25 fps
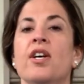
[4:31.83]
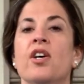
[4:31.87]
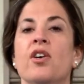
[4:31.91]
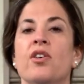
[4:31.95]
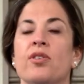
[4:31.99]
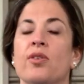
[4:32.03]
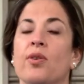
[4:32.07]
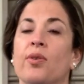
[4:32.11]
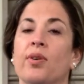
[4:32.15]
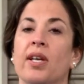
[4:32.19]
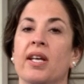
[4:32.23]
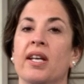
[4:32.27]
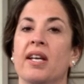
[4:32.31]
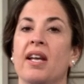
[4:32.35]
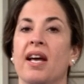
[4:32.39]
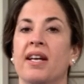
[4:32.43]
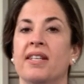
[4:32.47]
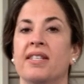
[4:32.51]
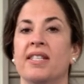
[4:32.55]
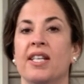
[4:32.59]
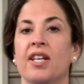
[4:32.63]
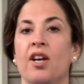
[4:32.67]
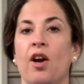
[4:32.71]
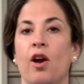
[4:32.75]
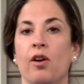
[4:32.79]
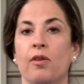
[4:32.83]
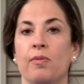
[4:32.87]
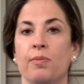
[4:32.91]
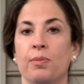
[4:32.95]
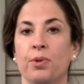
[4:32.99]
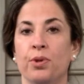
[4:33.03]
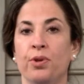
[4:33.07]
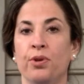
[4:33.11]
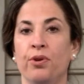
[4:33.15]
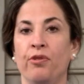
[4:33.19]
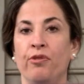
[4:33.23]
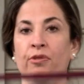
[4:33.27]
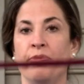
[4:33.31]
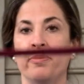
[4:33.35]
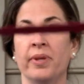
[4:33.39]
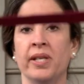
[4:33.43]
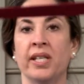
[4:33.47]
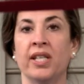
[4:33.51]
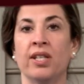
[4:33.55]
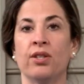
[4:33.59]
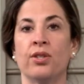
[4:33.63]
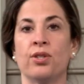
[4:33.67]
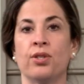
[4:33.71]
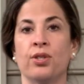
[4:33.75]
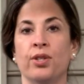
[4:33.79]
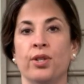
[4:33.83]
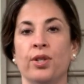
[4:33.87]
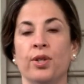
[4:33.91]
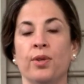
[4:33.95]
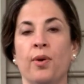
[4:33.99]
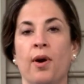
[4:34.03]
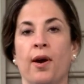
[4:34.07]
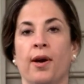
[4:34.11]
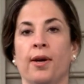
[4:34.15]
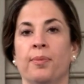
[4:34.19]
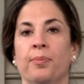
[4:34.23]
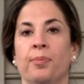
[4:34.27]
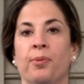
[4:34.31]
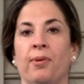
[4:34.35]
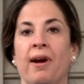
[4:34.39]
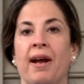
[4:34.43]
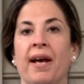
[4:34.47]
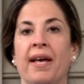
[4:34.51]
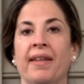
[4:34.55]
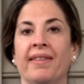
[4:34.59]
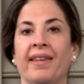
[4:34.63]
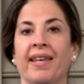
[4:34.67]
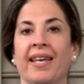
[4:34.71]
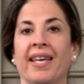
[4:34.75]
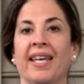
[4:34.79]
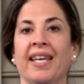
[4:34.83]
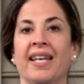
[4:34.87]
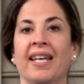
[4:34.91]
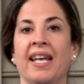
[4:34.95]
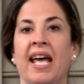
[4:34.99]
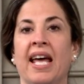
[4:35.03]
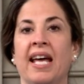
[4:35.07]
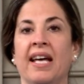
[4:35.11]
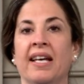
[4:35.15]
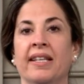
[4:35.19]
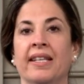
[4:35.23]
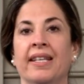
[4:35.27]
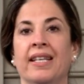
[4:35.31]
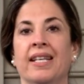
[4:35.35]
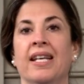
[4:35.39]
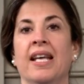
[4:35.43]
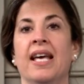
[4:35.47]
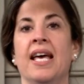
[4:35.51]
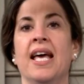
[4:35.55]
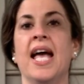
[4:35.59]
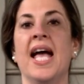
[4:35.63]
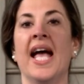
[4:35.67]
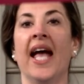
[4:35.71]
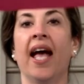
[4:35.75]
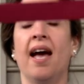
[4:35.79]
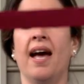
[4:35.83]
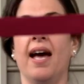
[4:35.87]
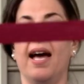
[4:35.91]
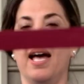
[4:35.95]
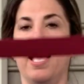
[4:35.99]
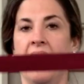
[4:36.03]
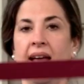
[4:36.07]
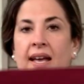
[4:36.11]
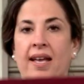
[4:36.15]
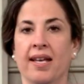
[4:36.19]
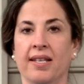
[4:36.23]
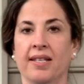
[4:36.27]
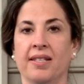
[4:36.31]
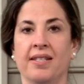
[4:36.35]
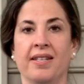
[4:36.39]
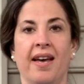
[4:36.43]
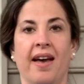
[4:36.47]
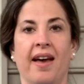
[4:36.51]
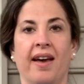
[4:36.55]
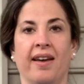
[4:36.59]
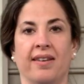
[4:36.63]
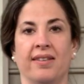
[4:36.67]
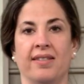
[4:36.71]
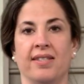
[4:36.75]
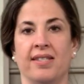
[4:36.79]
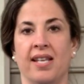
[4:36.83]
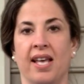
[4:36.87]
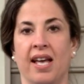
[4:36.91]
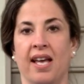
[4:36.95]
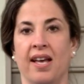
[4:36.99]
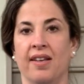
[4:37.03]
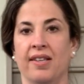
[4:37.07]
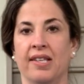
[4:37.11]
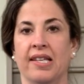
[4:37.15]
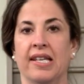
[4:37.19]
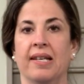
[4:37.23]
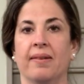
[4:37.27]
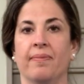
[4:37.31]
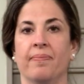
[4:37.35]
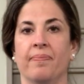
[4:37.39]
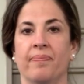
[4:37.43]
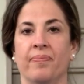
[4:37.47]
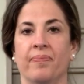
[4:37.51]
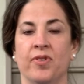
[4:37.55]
So connecting our movement to our breath, inhaling and exhaling.